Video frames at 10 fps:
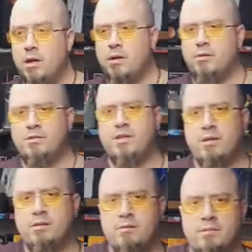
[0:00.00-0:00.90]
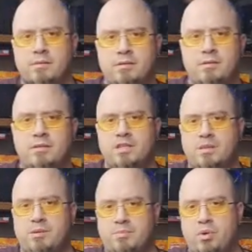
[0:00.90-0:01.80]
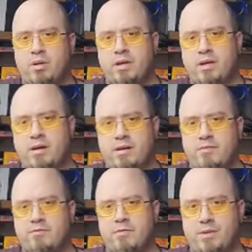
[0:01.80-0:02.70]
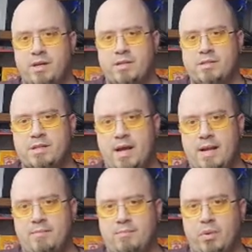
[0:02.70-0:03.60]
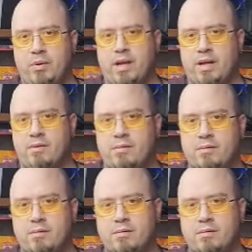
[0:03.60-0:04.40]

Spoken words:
I don't understand. You mean pulling air from the inside and blowing it out?